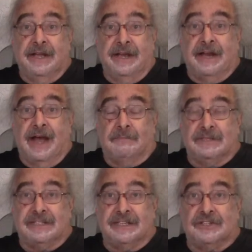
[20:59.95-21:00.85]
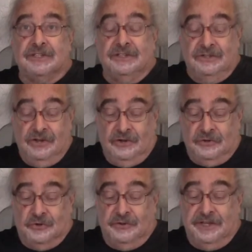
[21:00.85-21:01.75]
in opposition
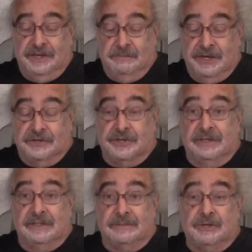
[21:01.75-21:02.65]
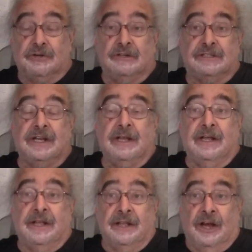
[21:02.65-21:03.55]
to the admissions because
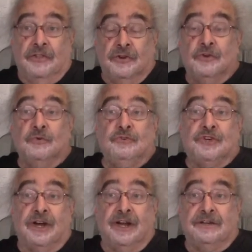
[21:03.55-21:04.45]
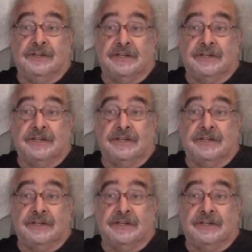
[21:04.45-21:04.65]
the new judge